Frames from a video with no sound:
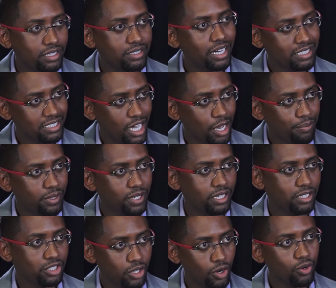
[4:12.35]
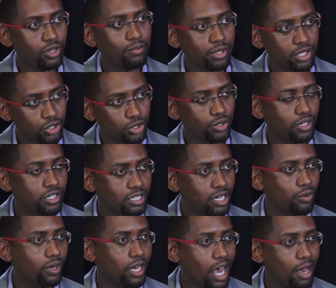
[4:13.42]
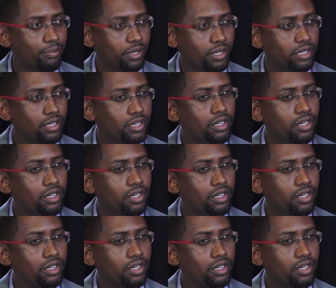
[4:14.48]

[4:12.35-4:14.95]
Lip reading: that's happening. Slowly but surely that will happen.